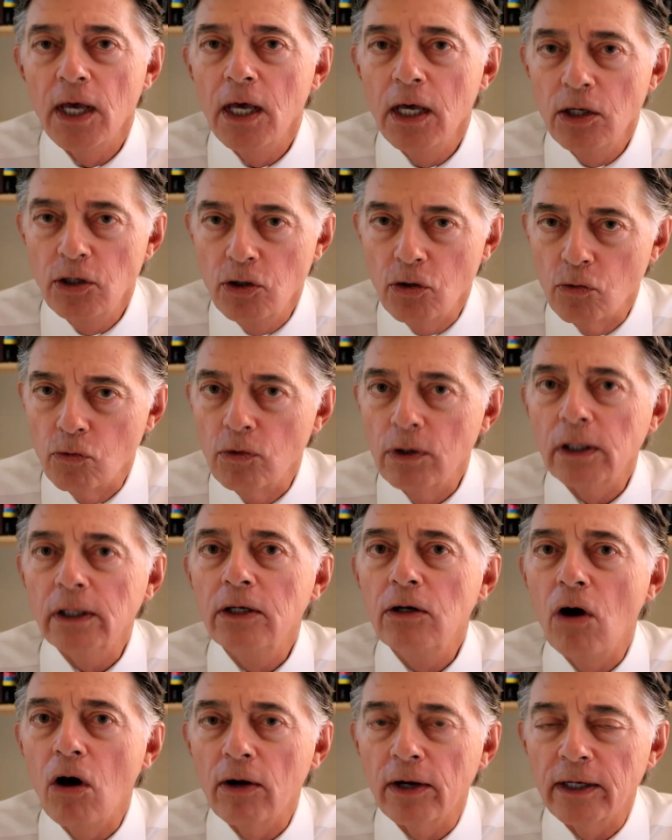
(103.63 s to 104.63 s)
you
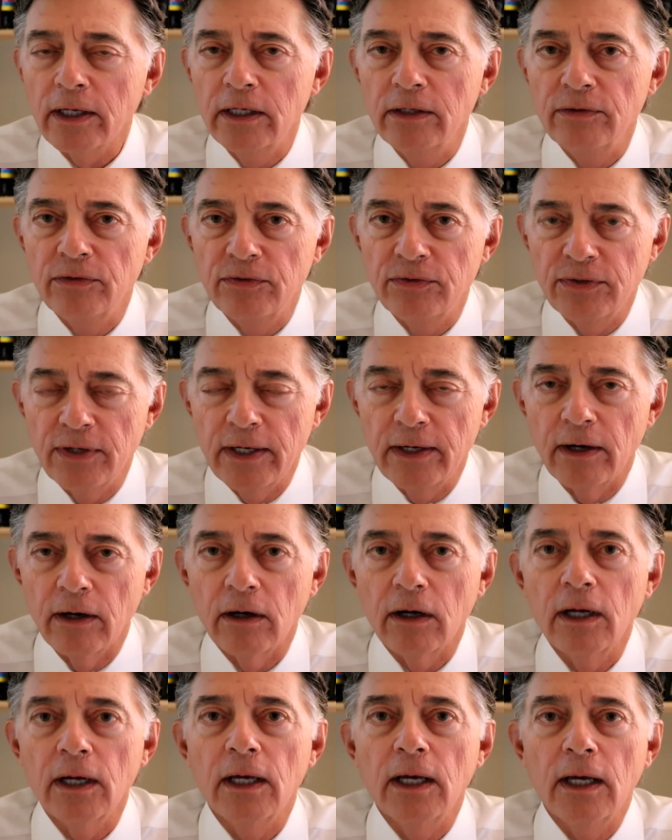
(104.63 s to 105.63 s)
really ought to
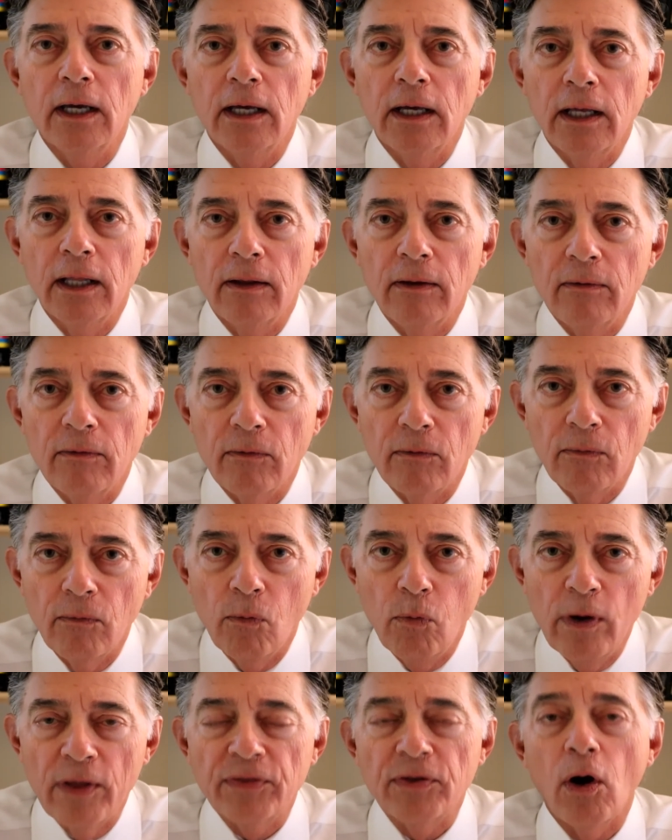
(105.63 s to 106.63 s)
consider
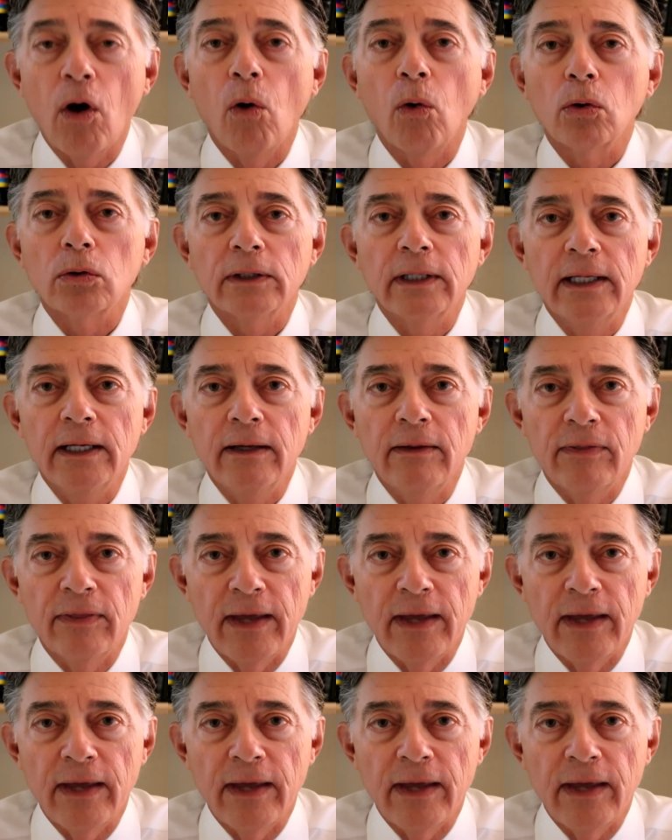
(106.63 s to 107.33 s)
withholding